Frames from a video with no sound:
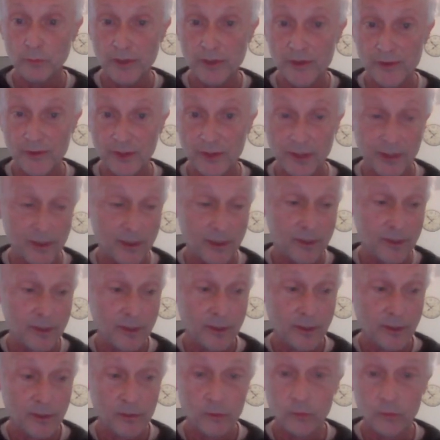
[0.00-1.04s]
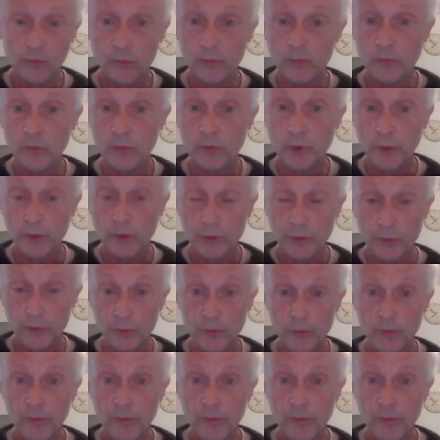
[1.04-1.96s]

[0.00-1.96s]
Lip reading: anything to join you.